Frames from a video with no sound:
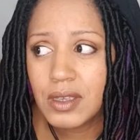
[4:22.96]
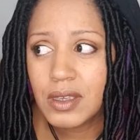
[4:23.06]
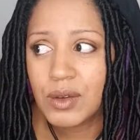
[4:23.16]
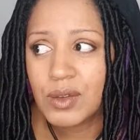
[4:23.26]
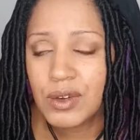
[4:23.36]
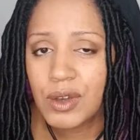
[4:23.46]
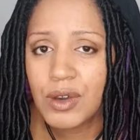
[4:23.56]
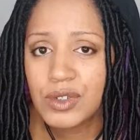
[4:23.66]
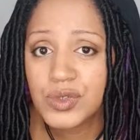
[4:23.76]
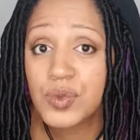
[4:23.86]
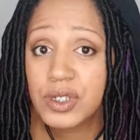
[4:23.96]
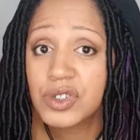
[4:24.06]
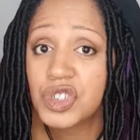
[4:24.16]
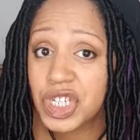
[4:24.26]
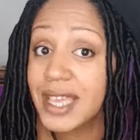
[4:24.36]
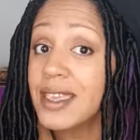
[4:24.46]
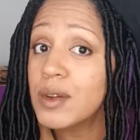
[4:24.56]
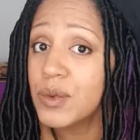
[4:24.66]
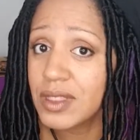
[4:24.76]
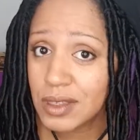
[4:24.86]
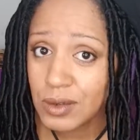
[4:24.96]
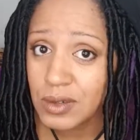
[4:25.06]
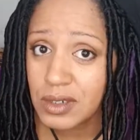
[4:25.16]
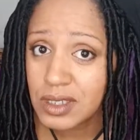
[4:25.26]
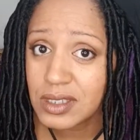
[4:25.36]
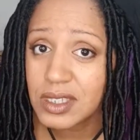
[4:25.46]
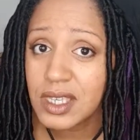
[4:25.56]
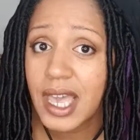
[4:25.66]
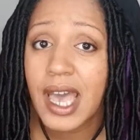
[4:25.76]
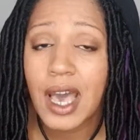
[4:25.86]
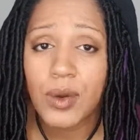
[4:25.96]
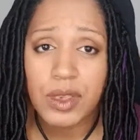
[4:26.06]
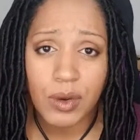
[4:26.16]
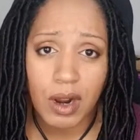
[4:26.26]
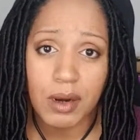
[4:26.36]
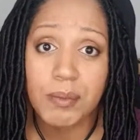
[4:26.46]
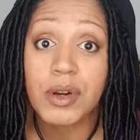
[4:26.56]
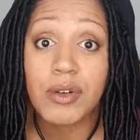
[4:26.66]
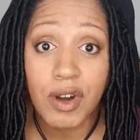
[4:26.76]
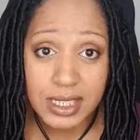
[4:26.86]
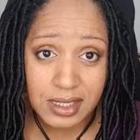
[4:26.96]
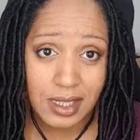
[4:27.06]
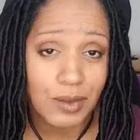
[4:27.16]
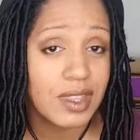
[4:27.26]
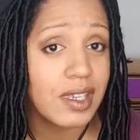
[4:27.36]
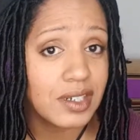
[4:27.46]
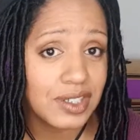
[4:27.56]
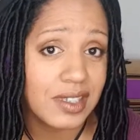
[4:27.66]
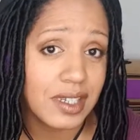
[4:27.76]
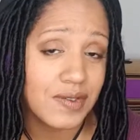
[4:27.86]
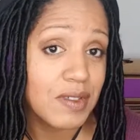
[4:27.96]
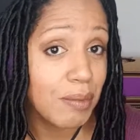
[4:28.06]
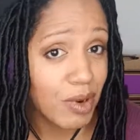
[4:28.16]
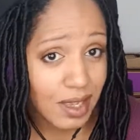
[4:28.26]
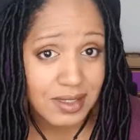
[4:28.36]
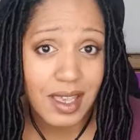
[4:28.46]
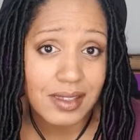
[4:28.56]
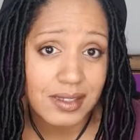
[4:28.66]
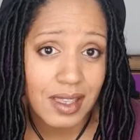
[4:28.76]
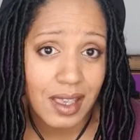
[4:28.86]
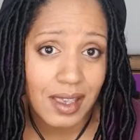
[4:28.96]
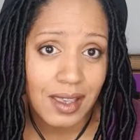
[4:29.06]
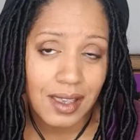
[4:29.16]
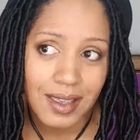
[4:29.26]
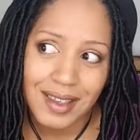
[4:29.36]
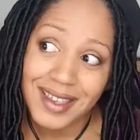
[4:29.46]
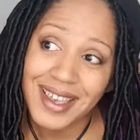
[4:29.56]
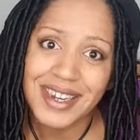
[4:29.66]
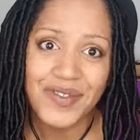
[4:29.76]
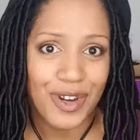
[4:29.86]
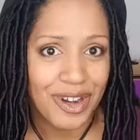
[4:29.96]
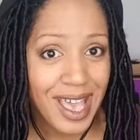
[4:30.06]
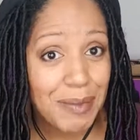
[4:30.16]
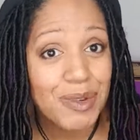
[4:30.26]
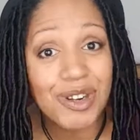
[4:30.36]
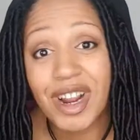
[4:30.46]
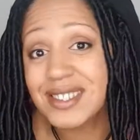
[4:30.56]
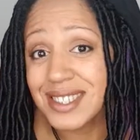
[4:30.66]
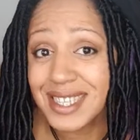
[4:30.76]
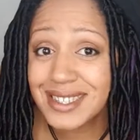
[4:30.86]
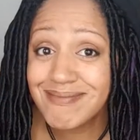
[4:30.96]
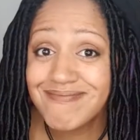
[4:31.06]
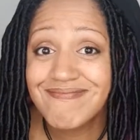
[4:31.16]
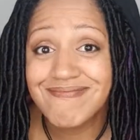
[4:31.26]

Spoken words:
your coach will check in with you to see how you are progressing with each stage of the process. And if you're not progressing,